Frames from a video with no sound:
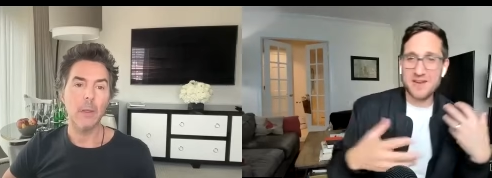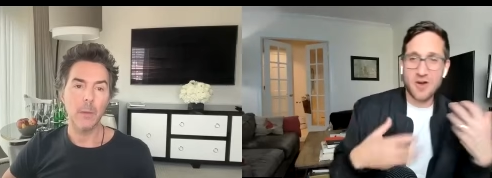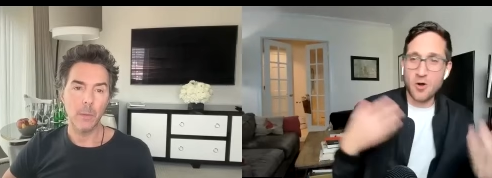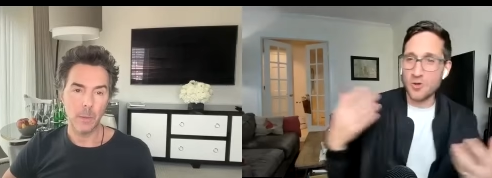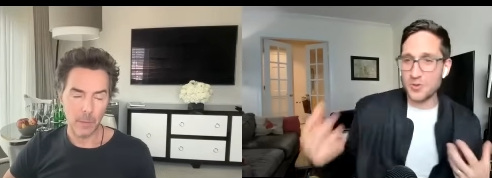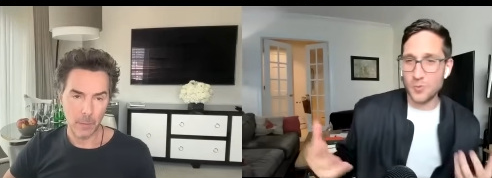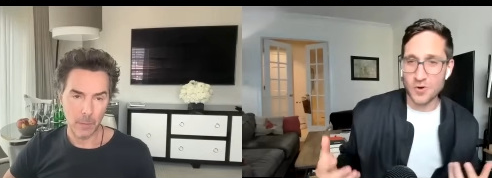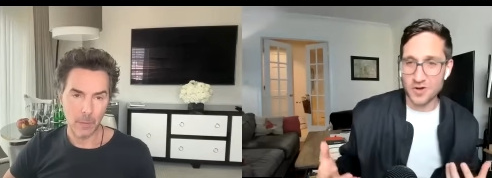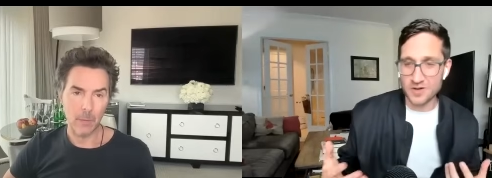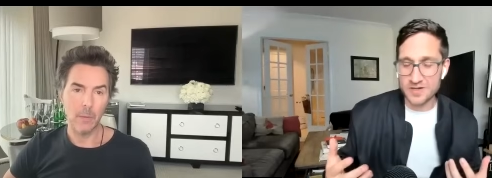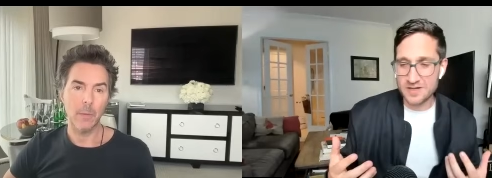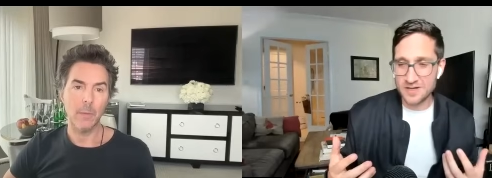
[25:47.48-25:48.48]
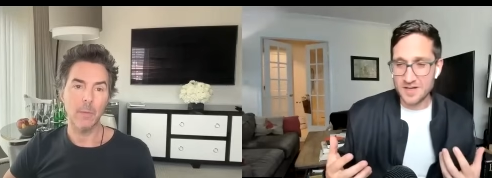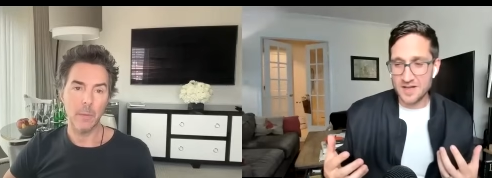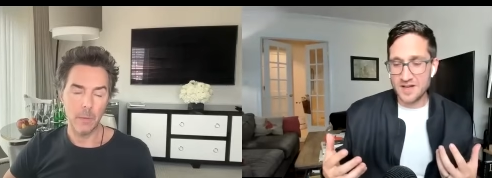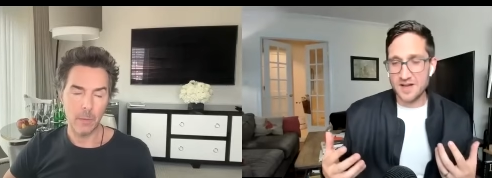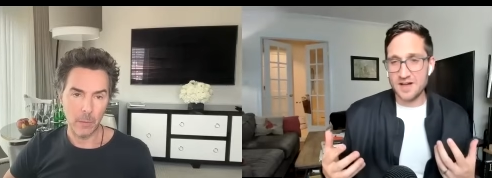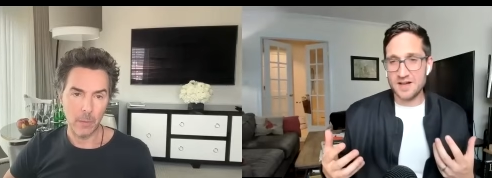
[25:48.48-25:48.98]
Speaker 1: in all the work.
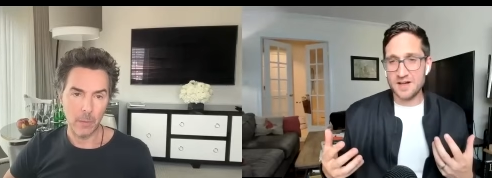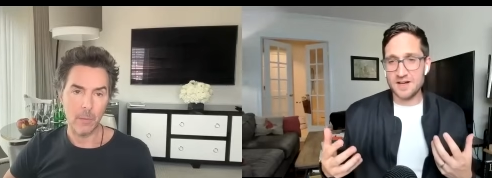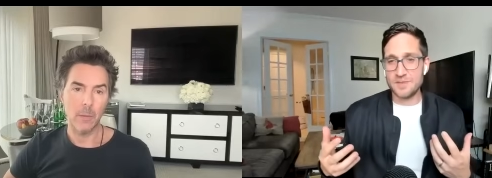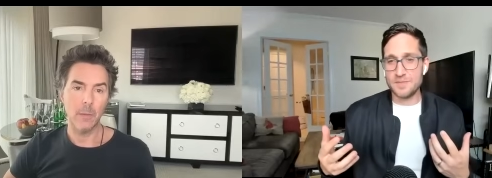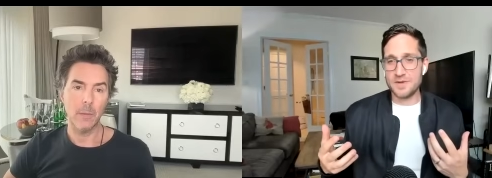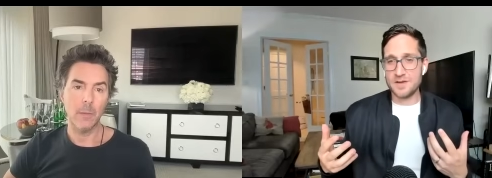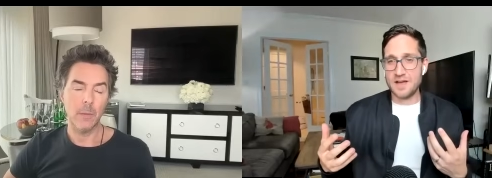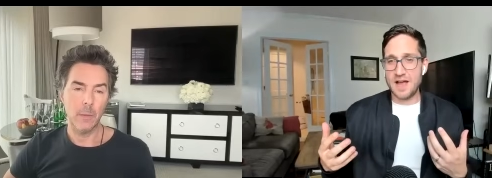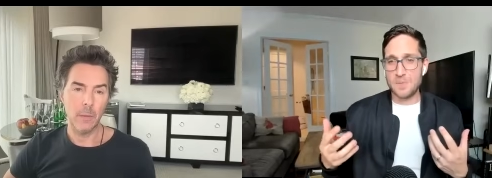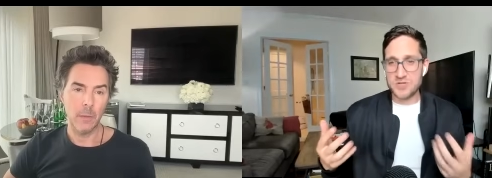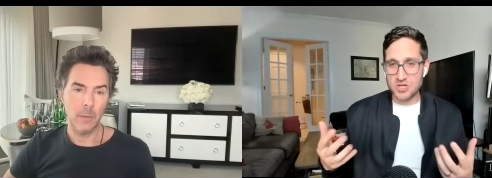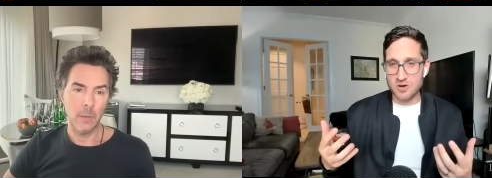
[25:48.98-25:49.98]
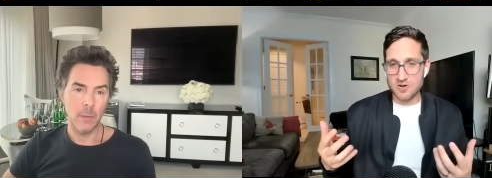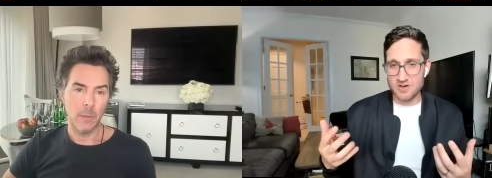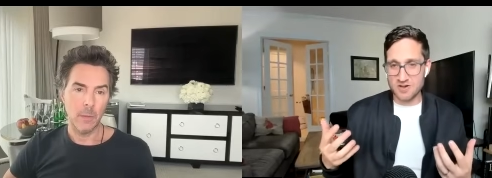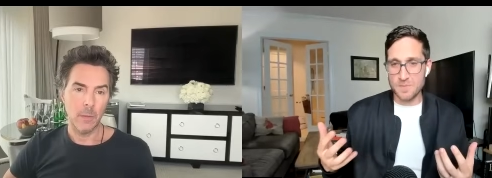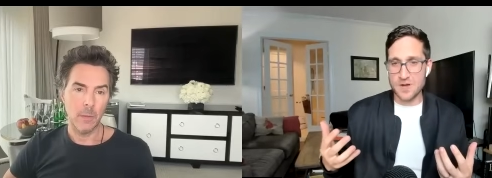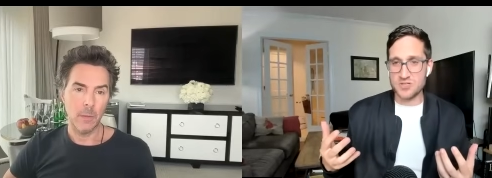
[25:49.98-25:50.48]
Um, how much heart
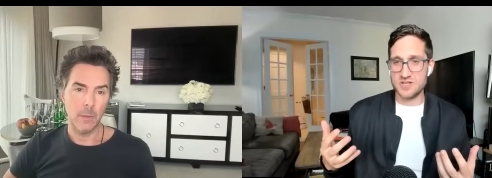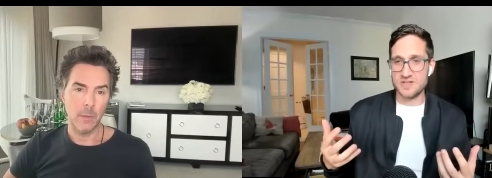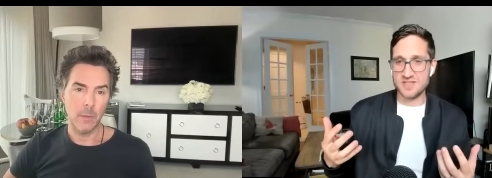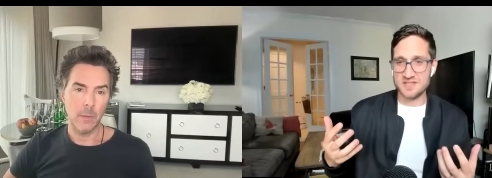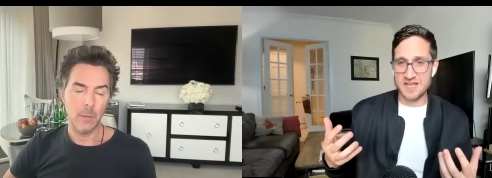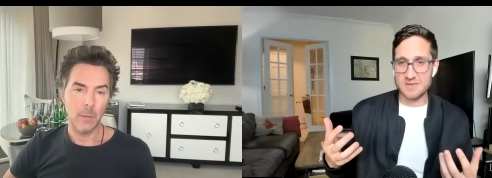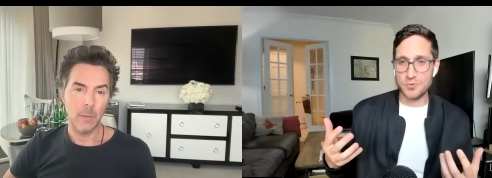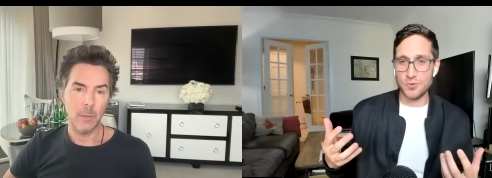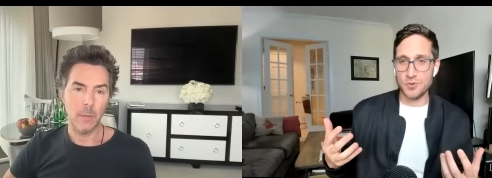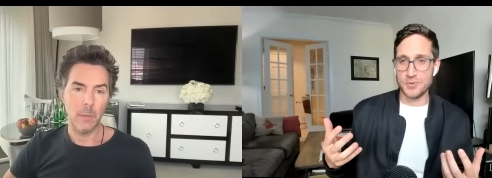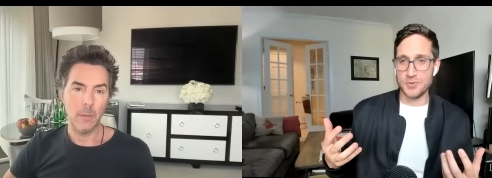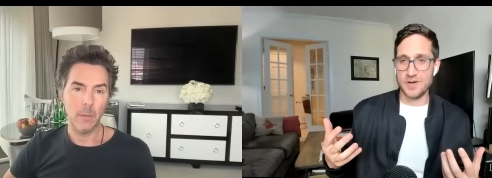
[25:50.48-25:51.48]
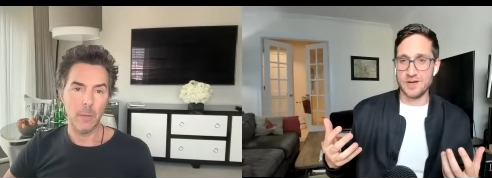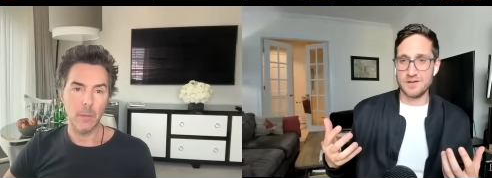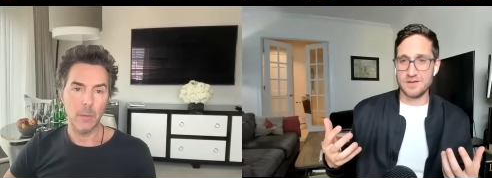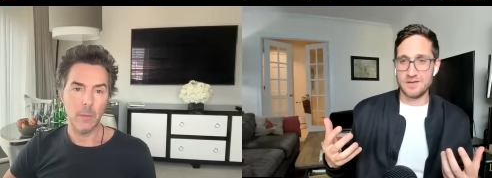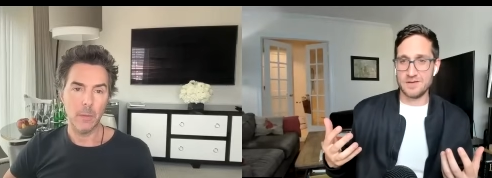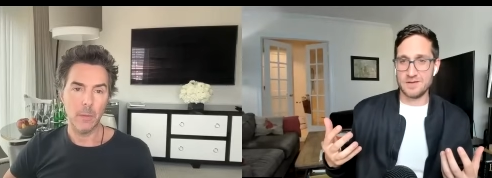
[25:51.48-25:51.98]
and emotion is in Deadpool three,
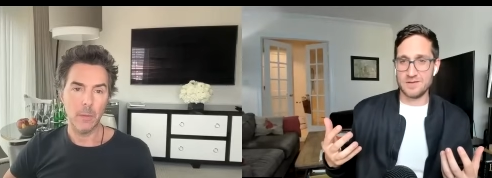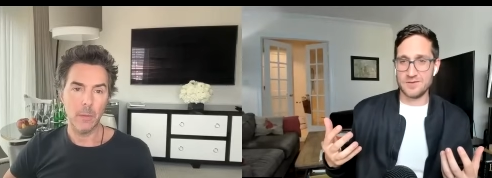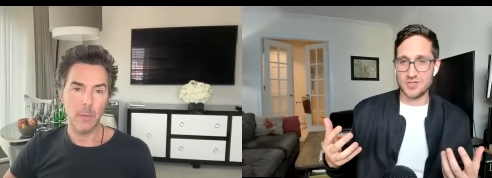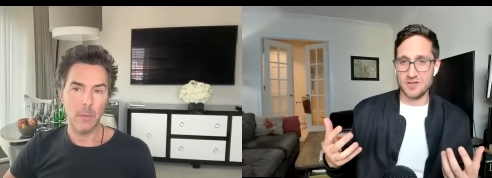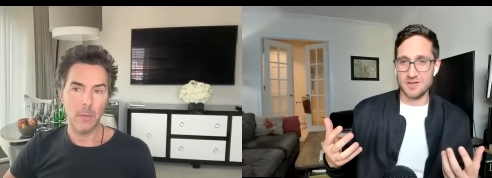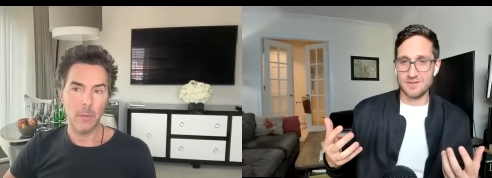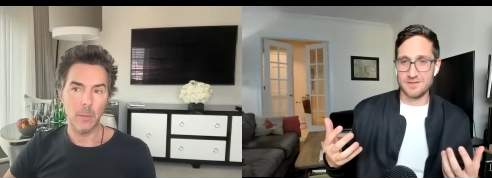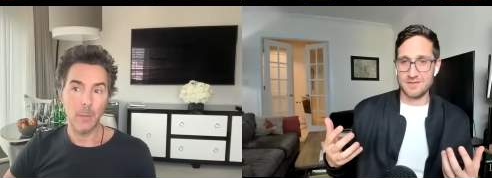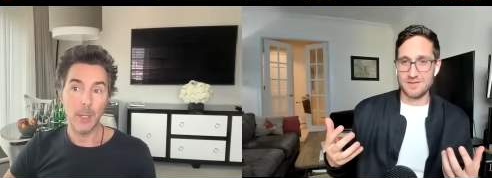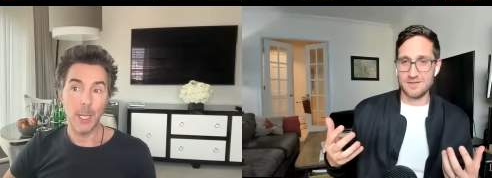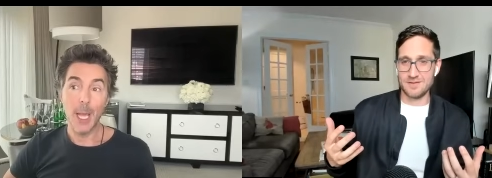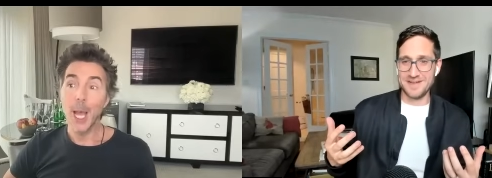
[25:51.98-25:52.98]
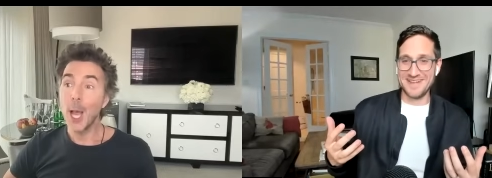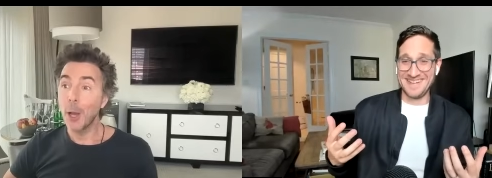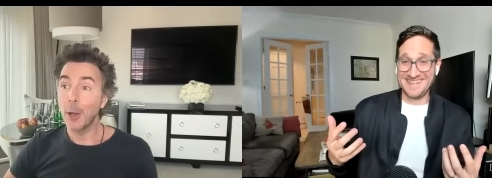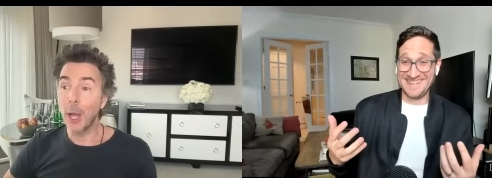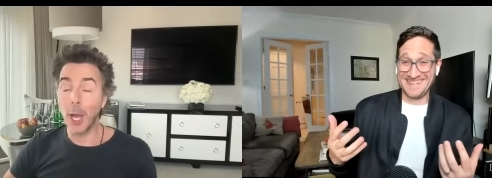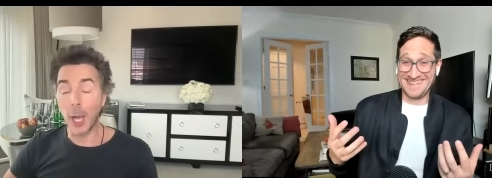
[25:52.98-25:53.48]
Shawn?
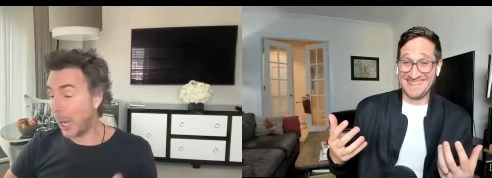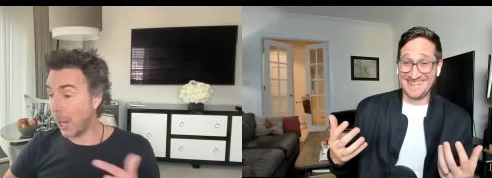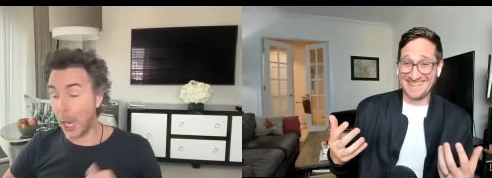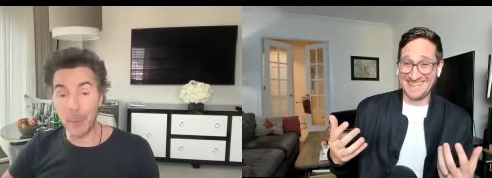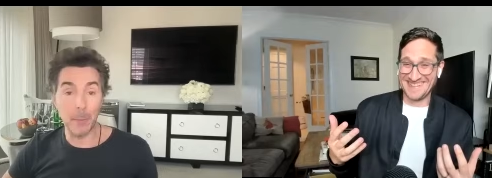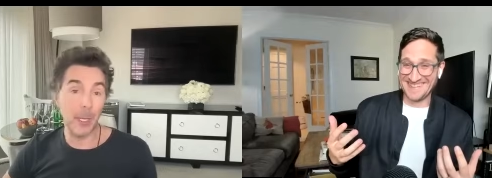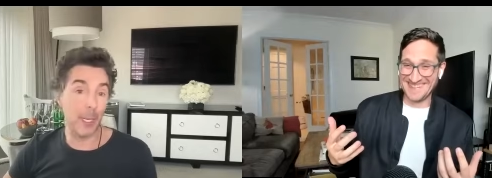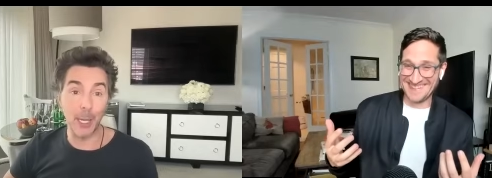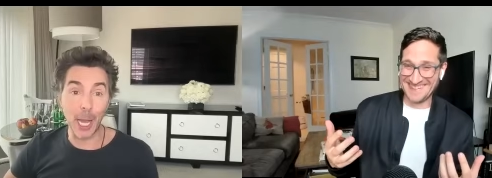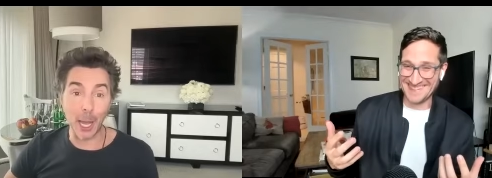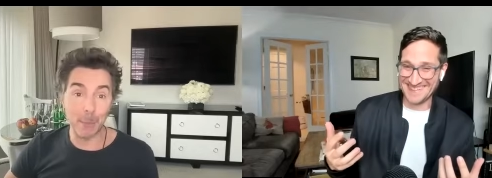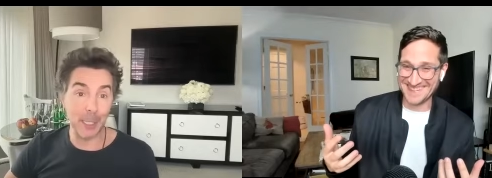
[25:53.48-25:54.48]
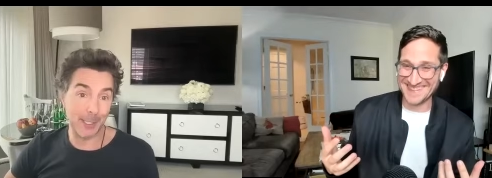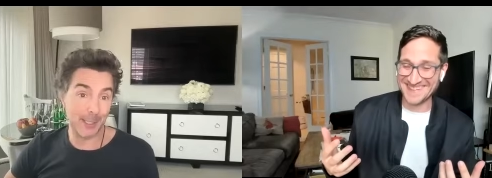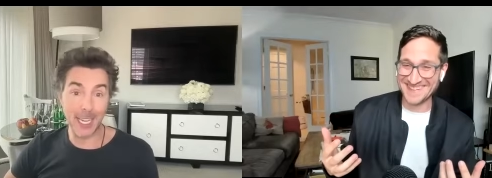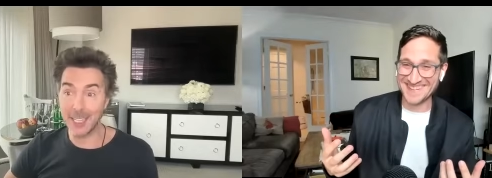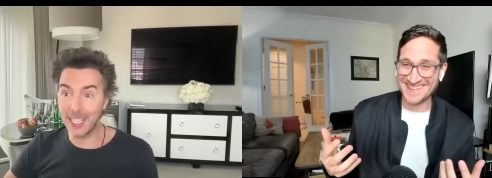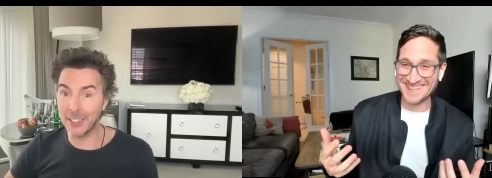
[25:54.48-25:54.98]
Speaker 2: I, I'm I'm gonna
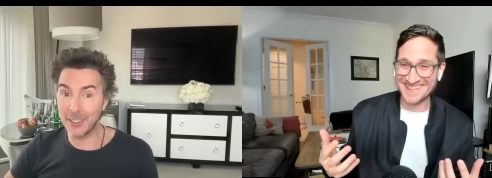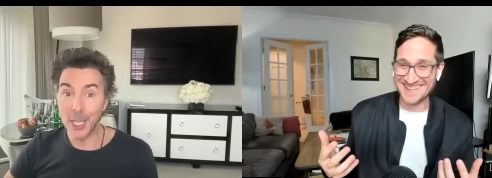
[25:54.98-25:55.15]
say this: